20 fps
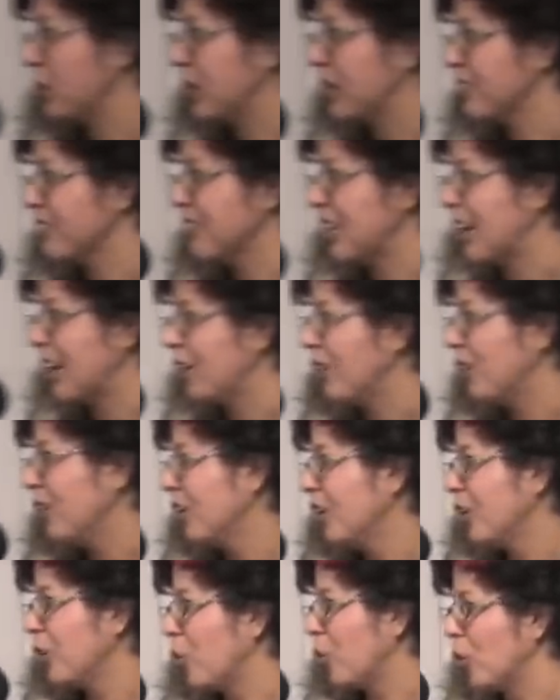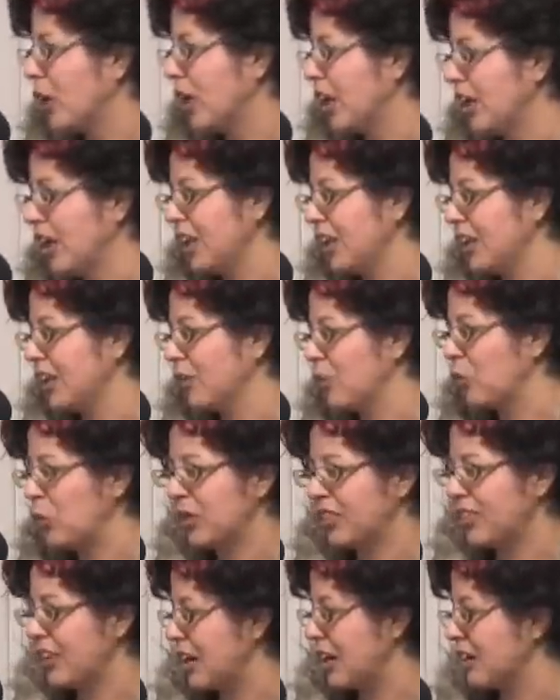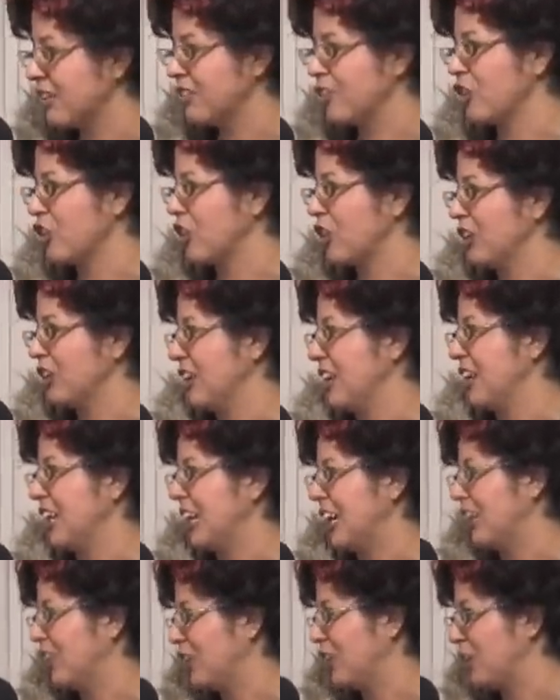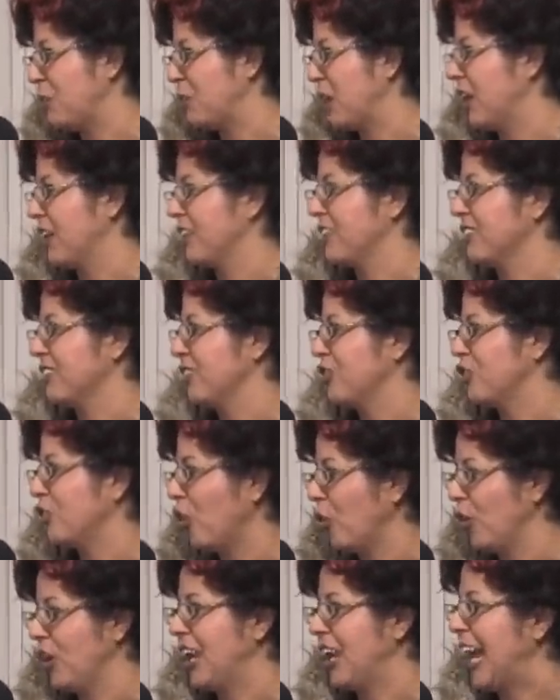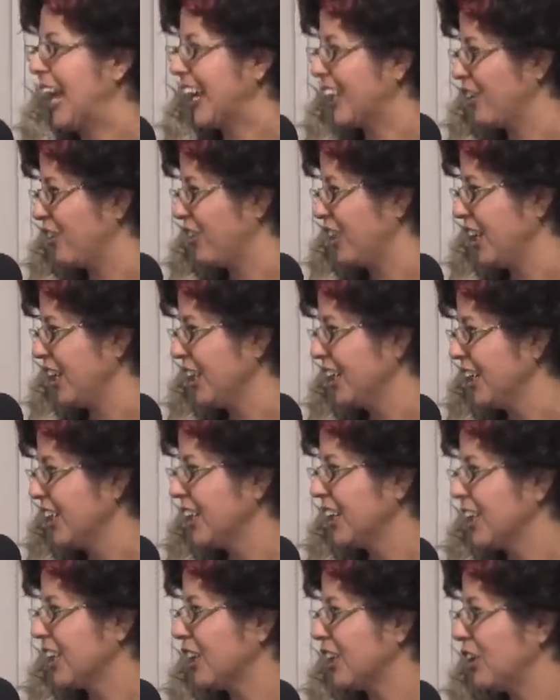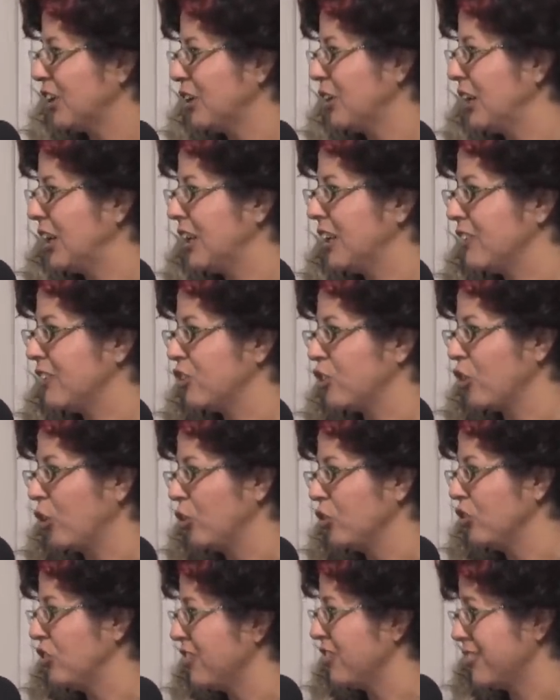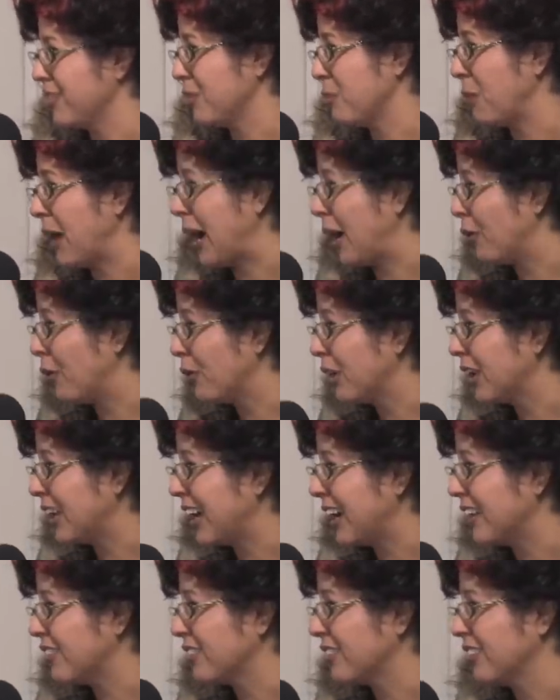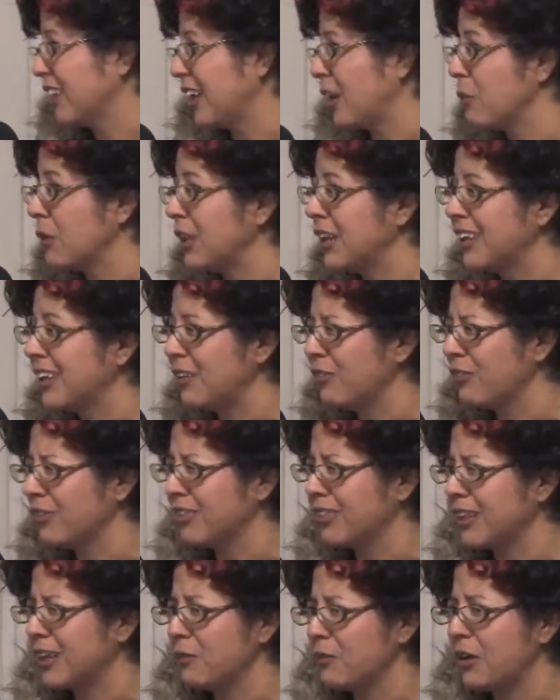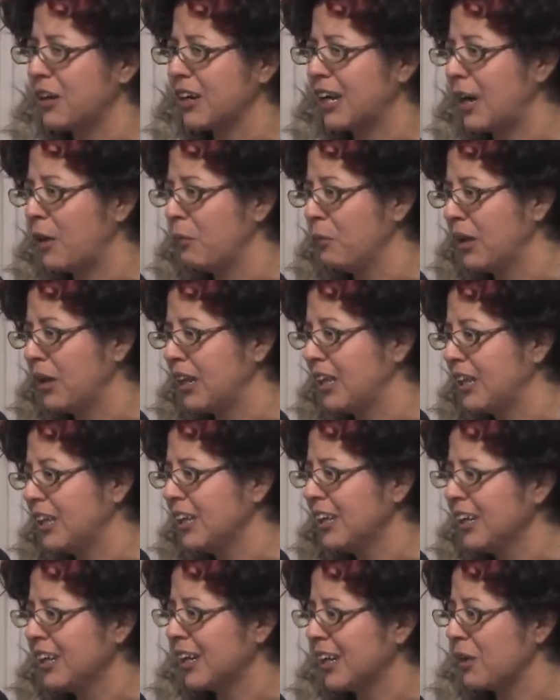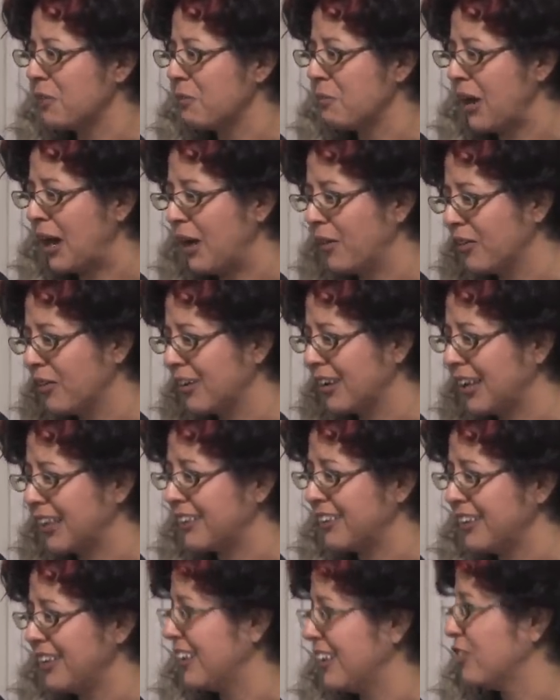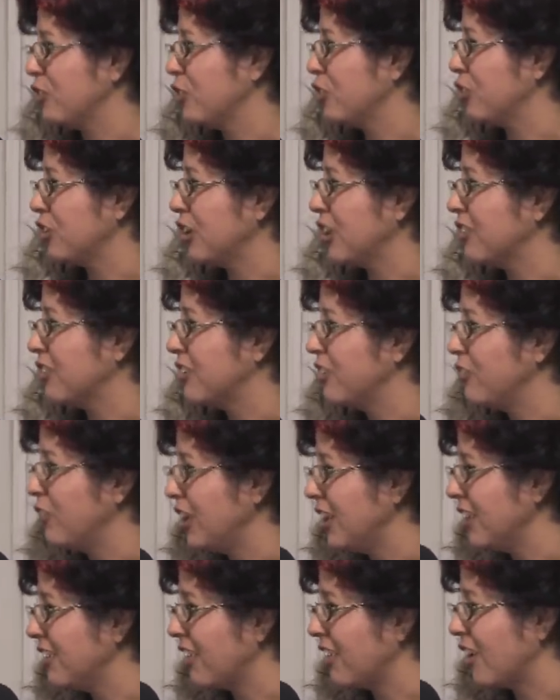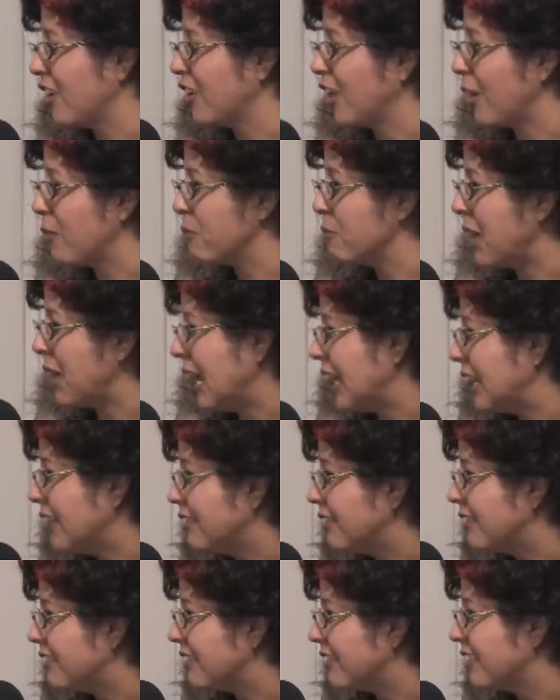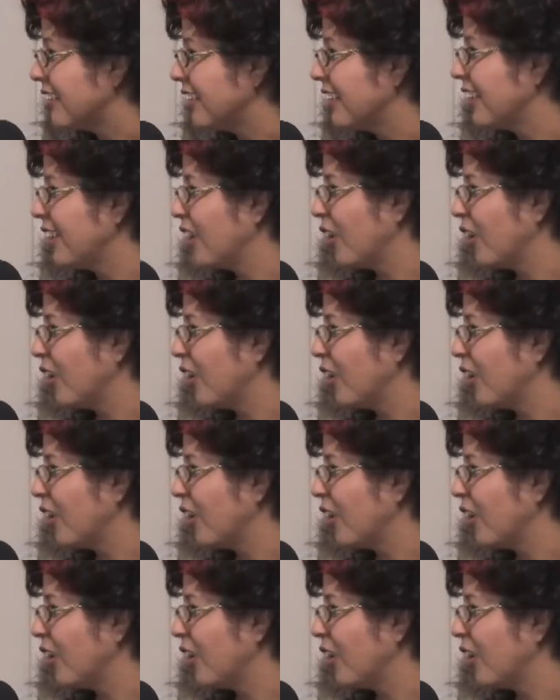because now we what they're circulating out there about is, is so inaccurate you know, and it's so disempowering actually. I mean, even think about how many empowered Latinas you see on TV that are not maids